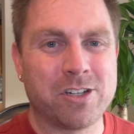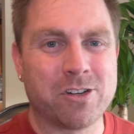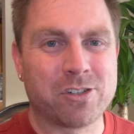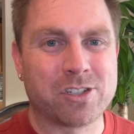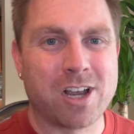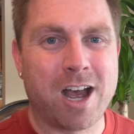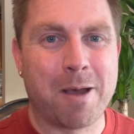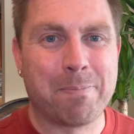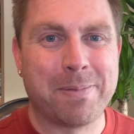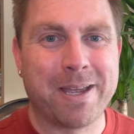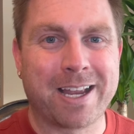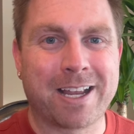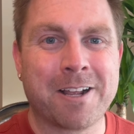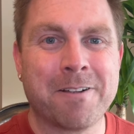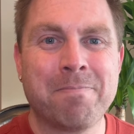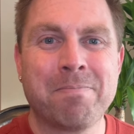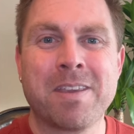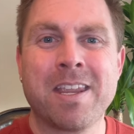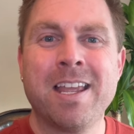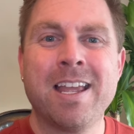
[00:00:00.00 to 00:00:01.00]
your topic?
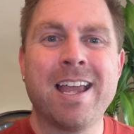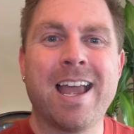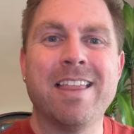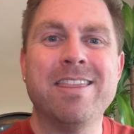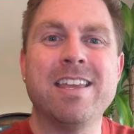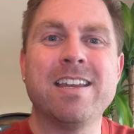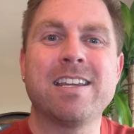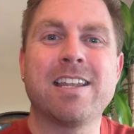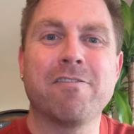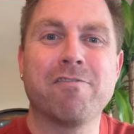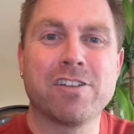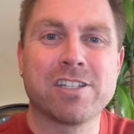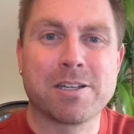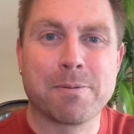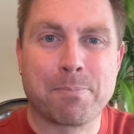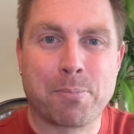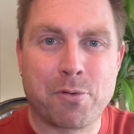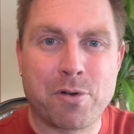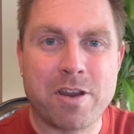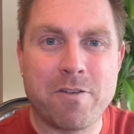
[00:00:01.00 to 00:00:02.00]
And then give us a
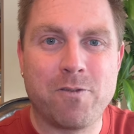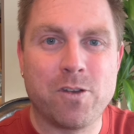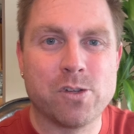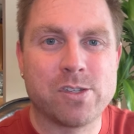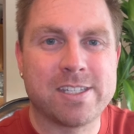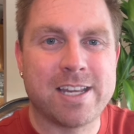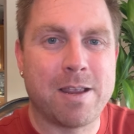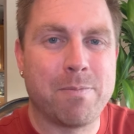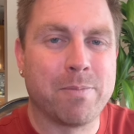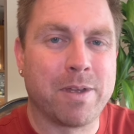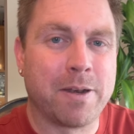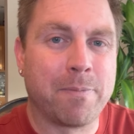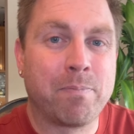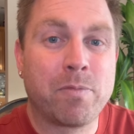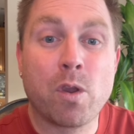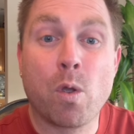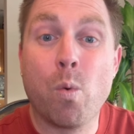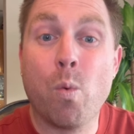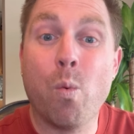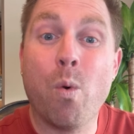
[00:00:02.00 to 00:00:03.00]
preview statement.
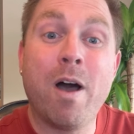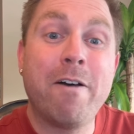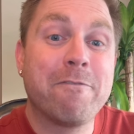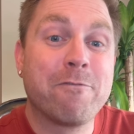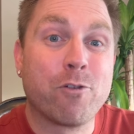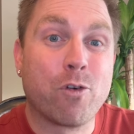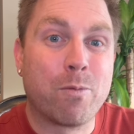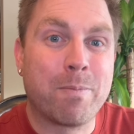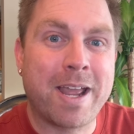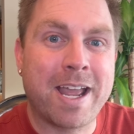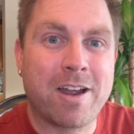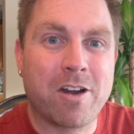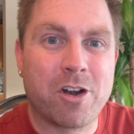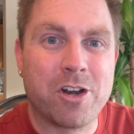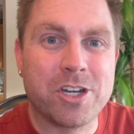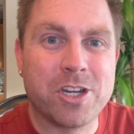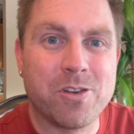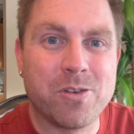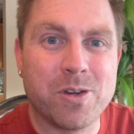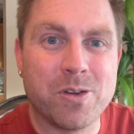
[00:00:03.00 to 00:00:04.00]
What format are
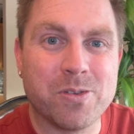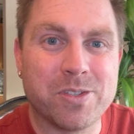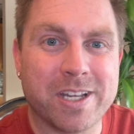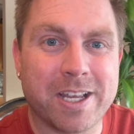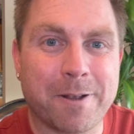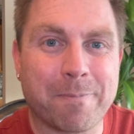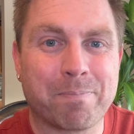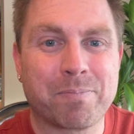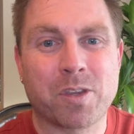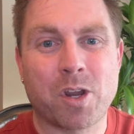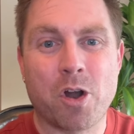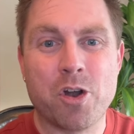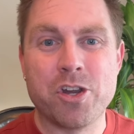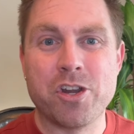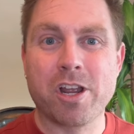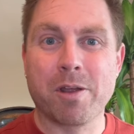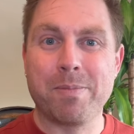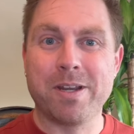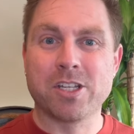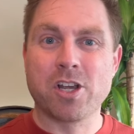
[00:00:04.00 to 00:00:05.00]
you using? Are
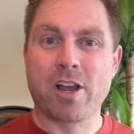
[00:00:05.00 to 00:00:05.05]
you going to be